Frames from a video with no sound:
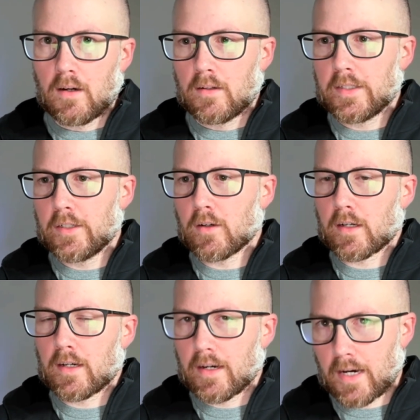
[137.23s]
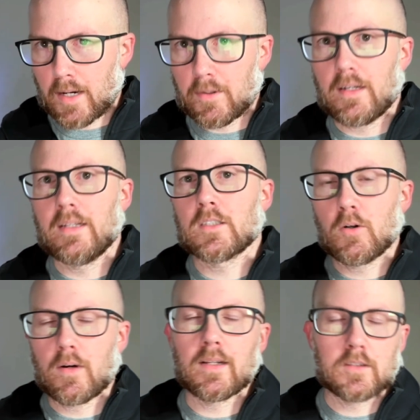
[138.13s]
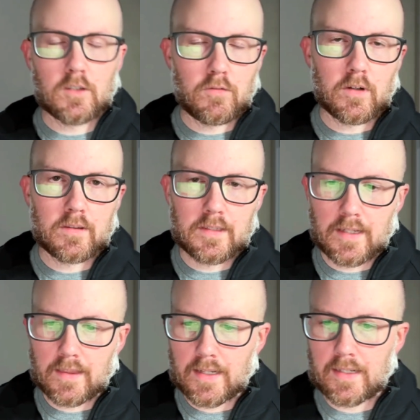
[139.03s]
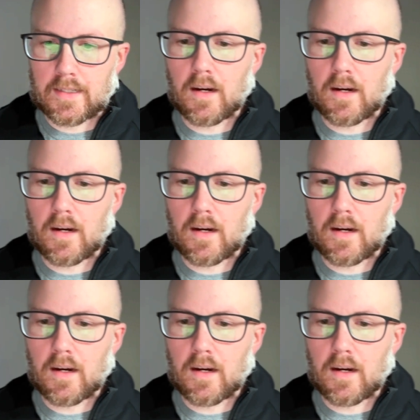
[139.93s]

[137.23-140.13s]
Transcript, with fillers: new york comma and so on and so forth you get the idea